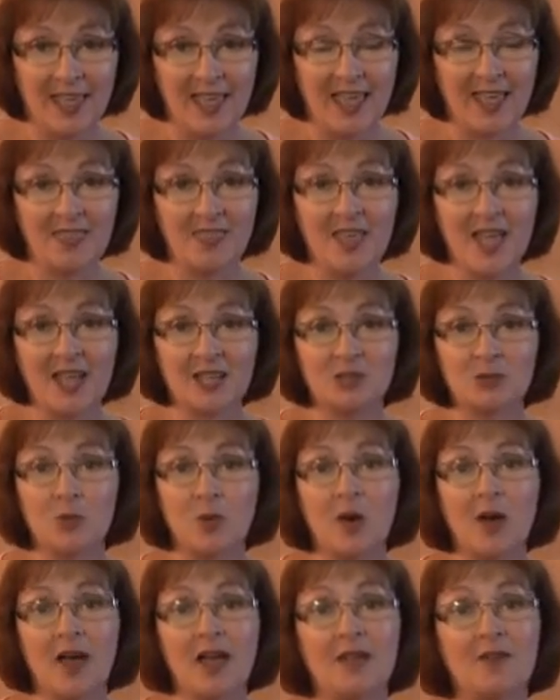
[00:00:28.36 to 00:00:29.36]
And that's
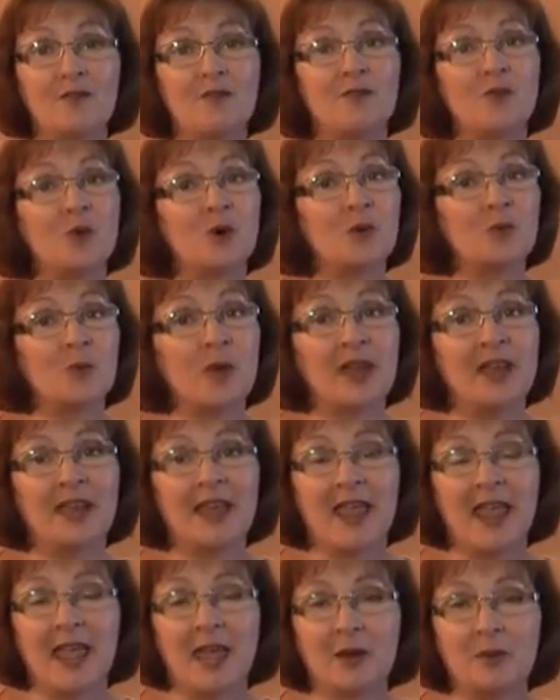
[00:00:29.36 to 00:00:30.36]
why Fort
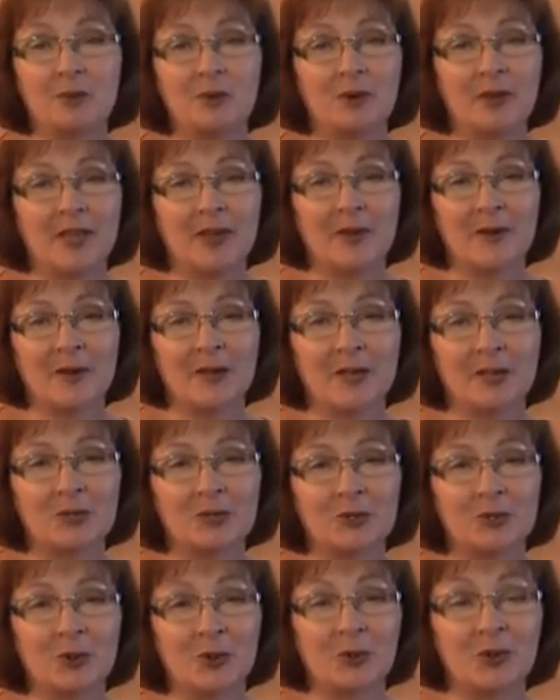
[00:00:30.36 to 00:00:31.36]
Wayne Animal Care and
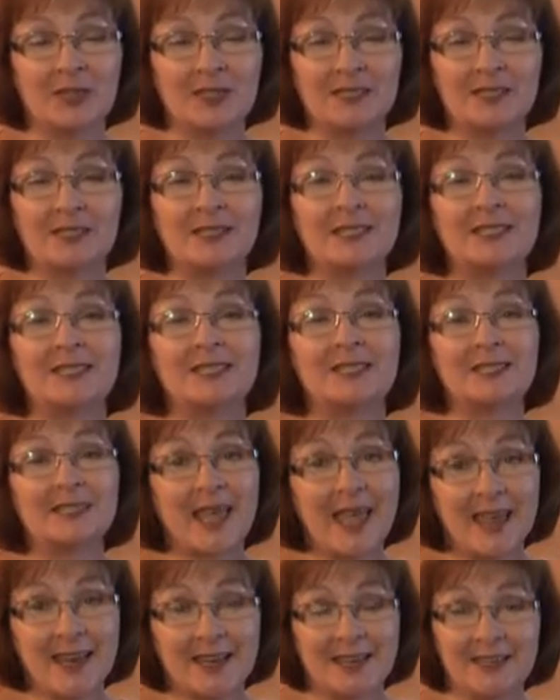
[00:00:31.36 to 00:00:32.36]
Control is
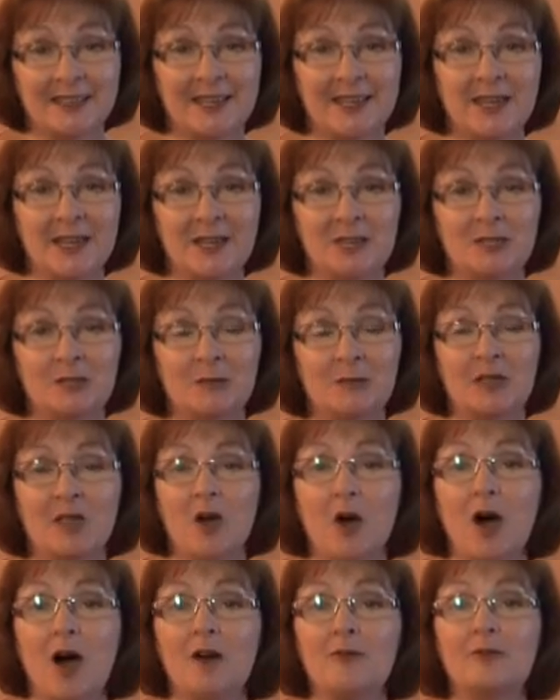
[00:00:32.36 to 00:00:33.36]
excited to be
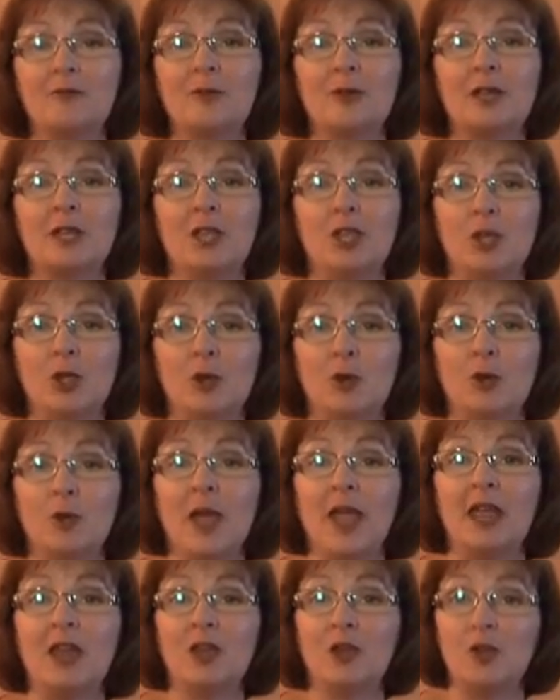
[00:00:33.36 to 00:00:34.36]
offering you
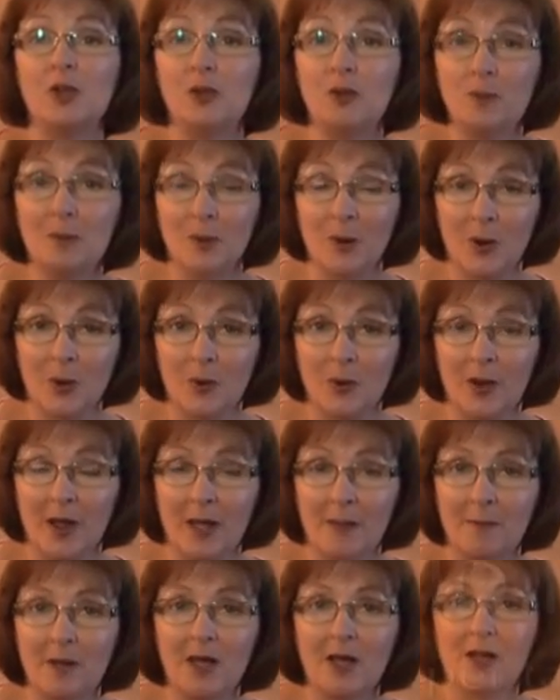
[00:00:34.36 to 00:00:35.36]
a new program